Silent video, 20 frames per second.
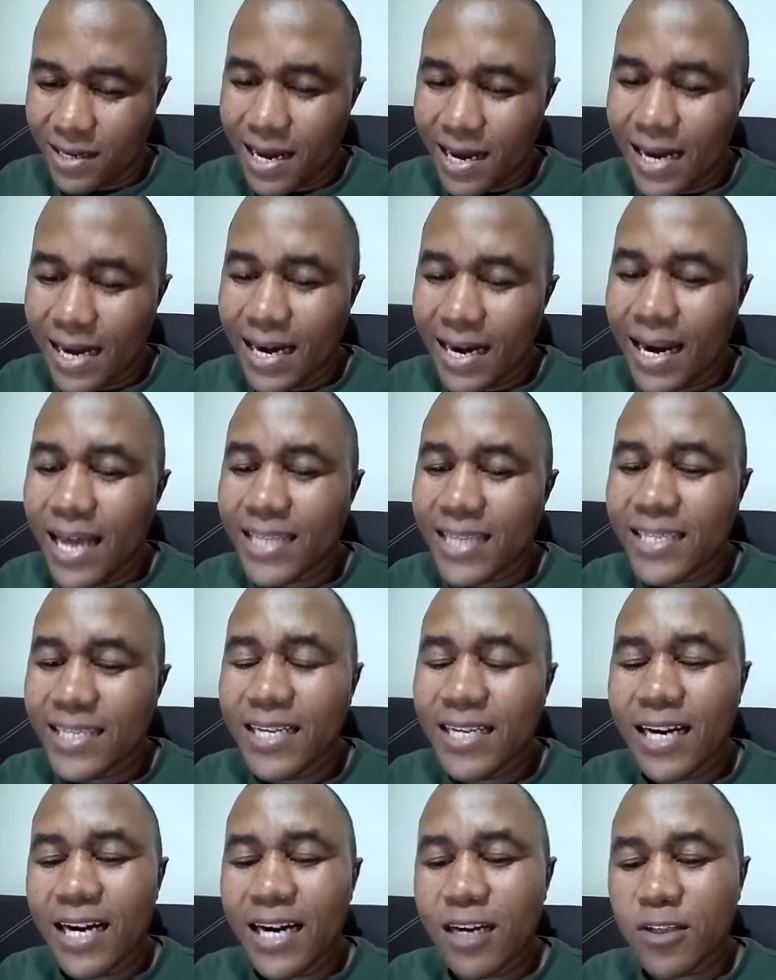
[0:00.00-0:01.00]
and
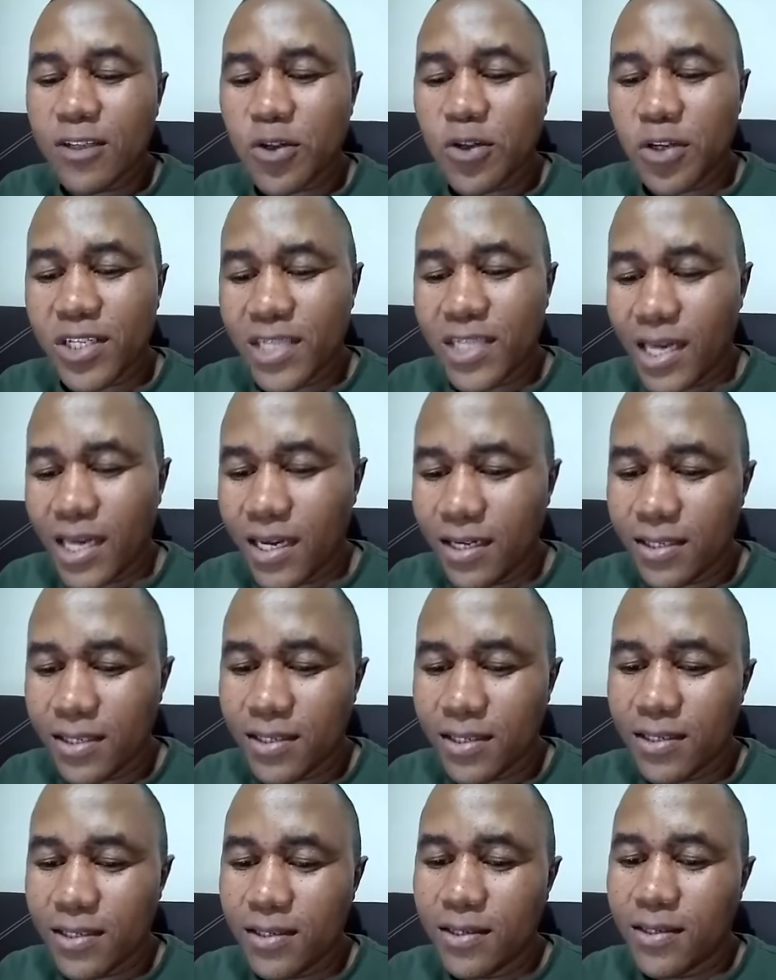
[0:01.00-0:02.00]
letting
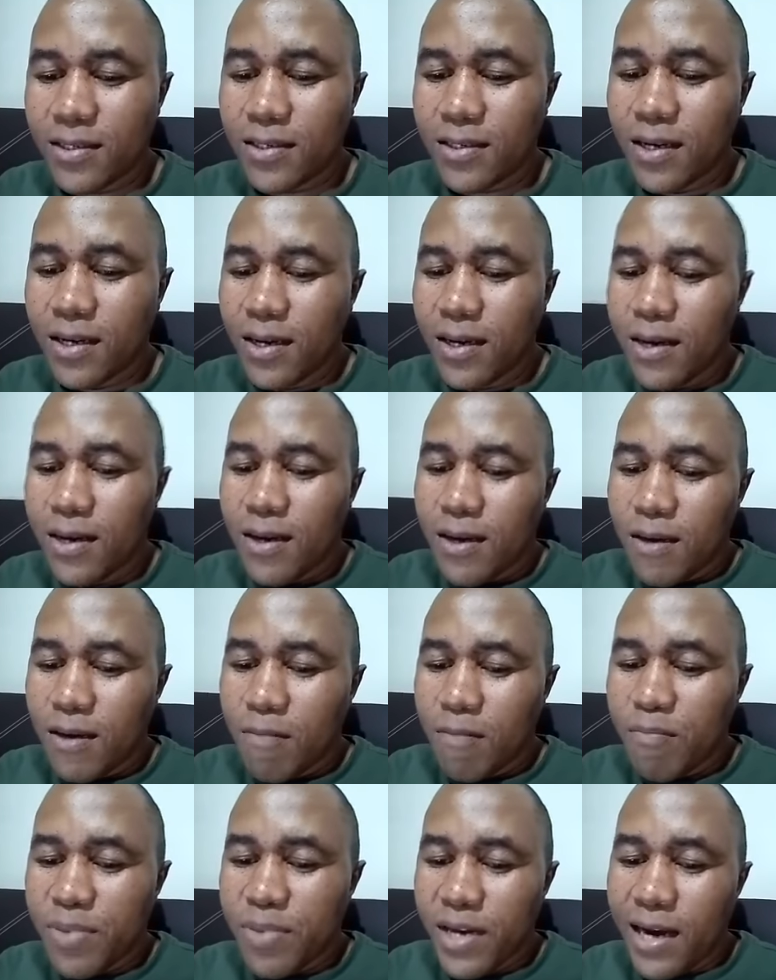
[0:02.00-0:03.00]
societies
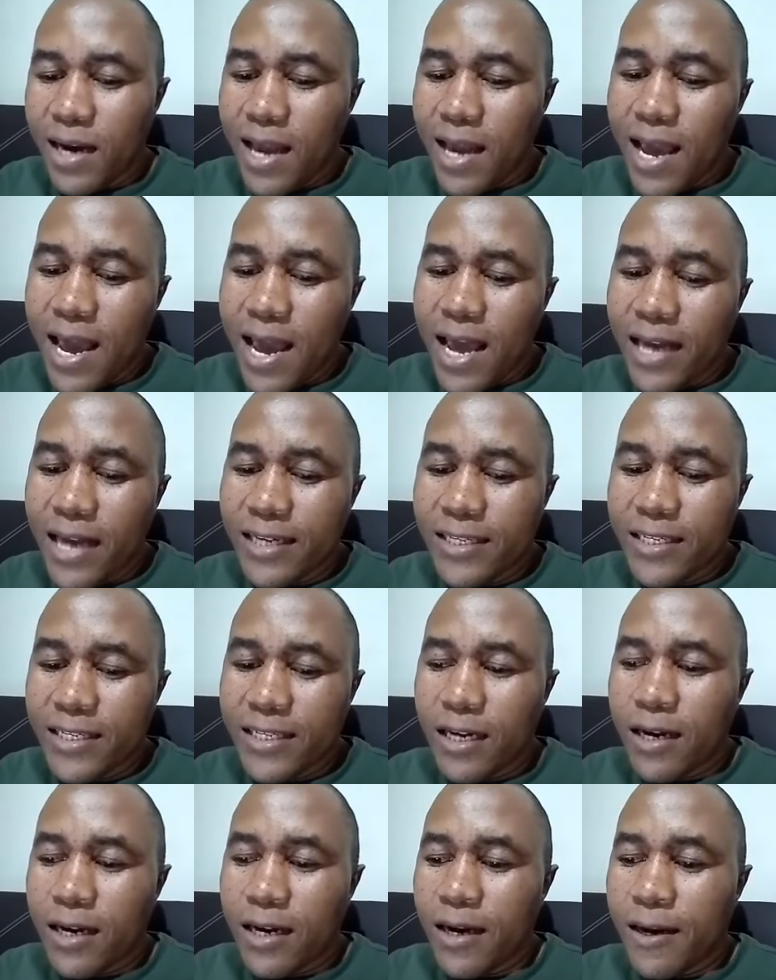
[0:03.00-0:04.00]
be led
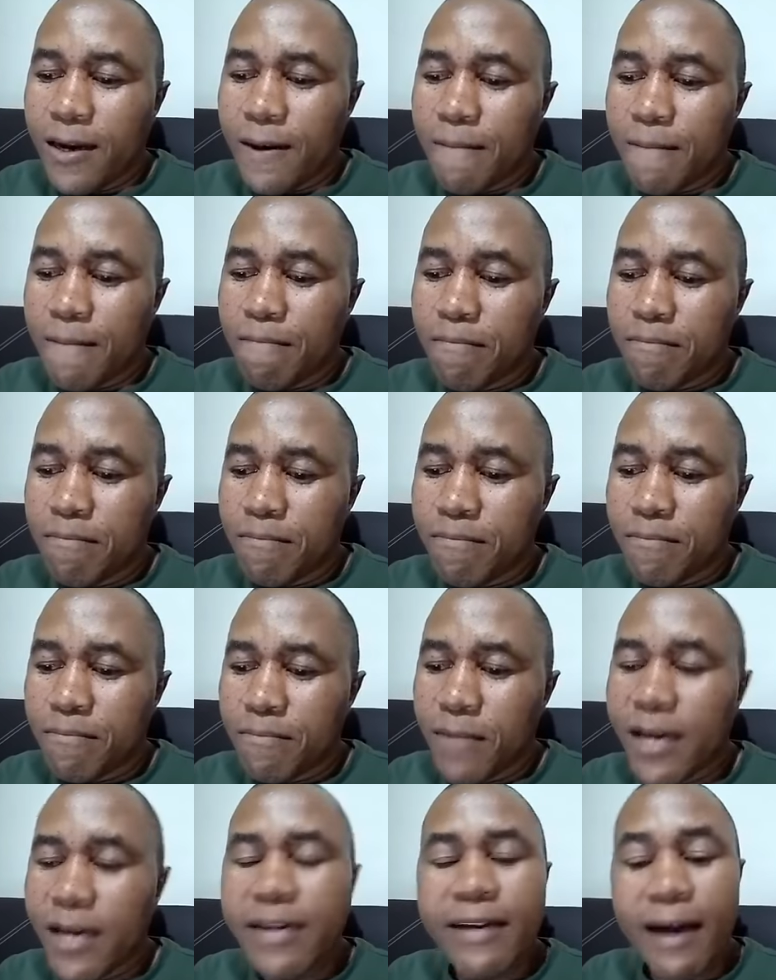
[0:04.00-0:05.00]
um,
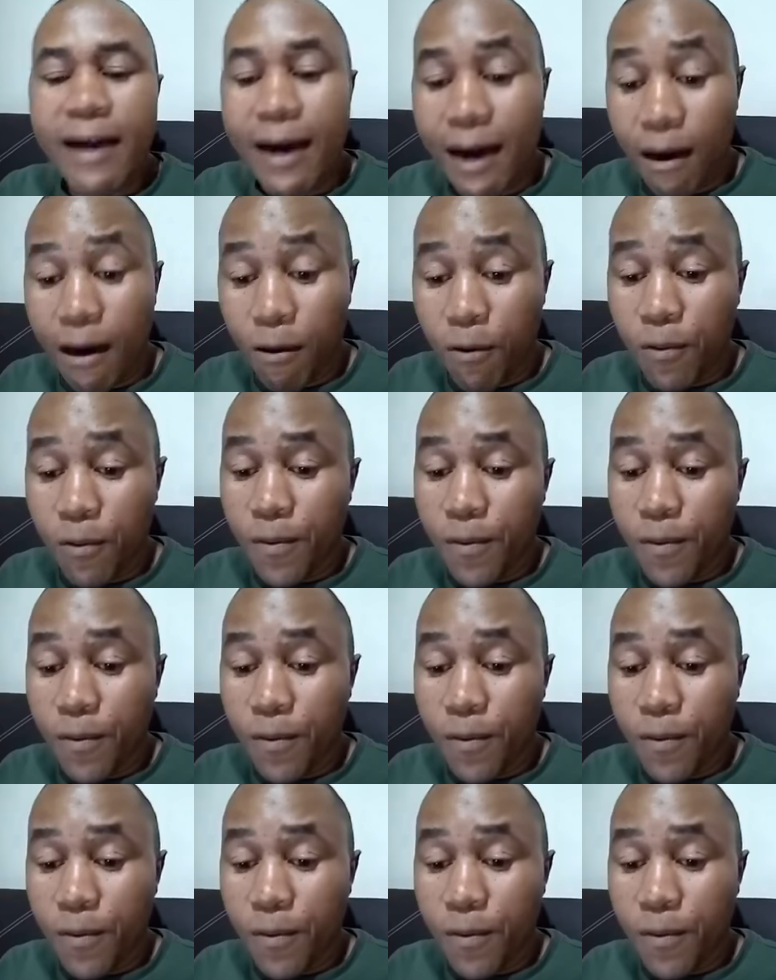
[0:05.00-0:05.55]
anyhow